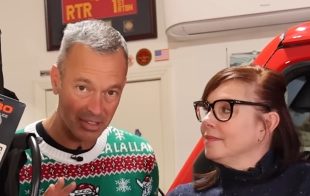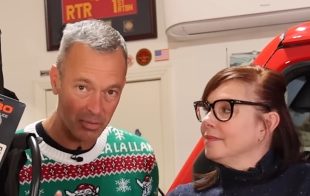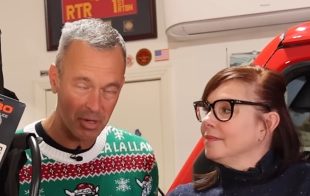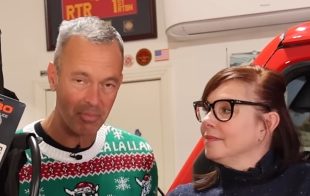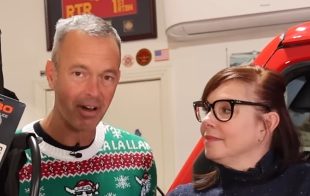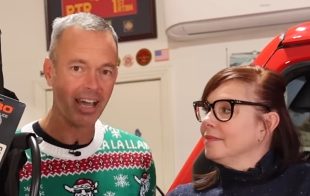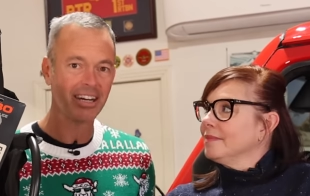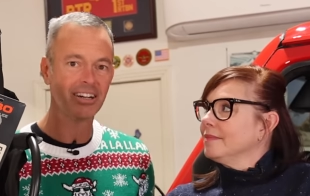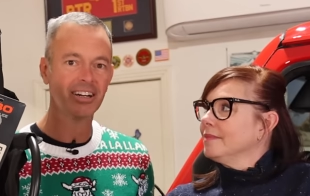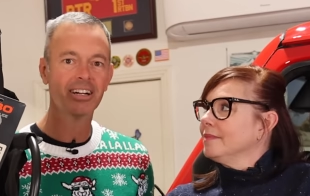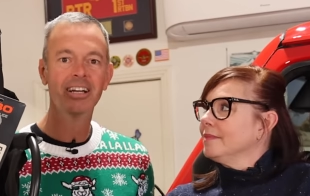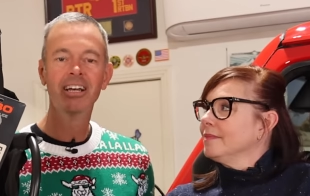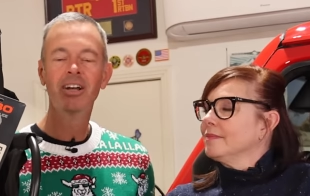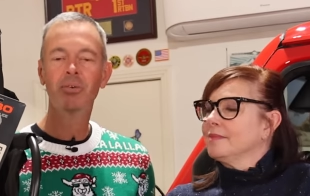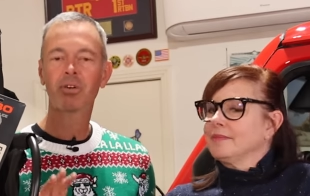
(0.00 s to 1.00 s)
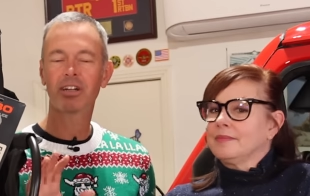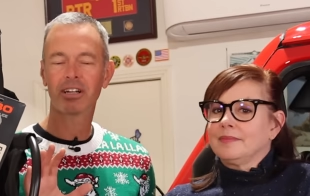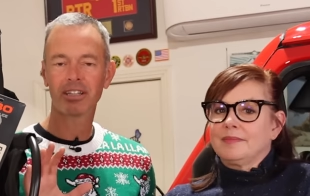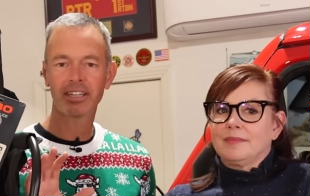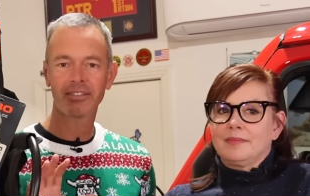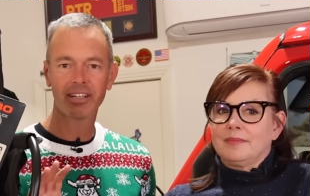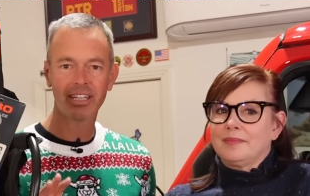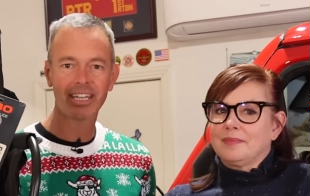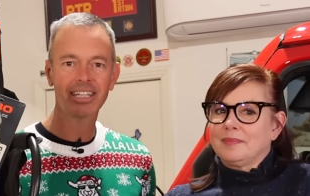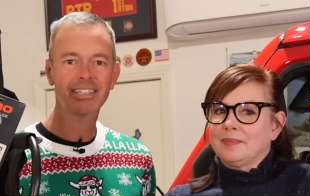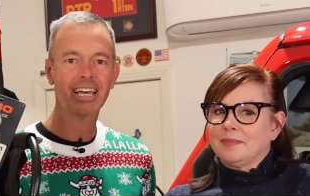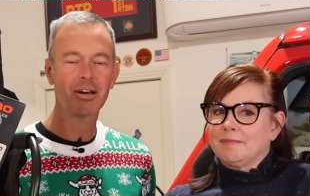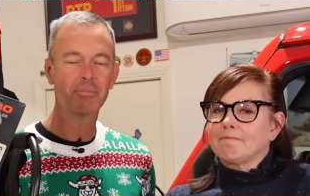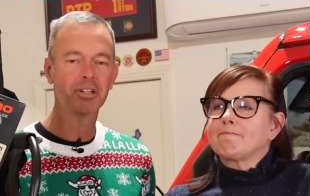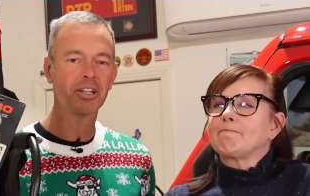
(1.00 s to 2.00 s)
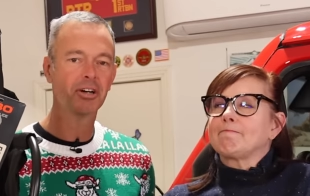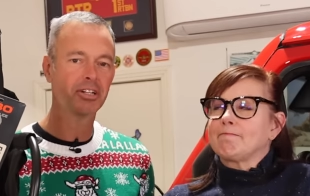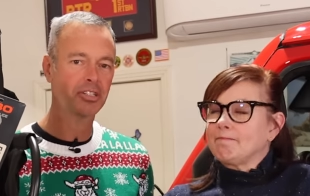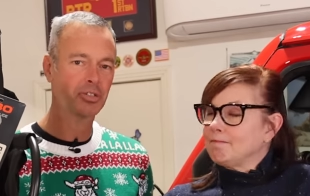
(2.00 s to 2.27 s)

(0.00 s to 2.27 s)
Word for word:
Speaker 1: a reminder, we're going to leave a link down below to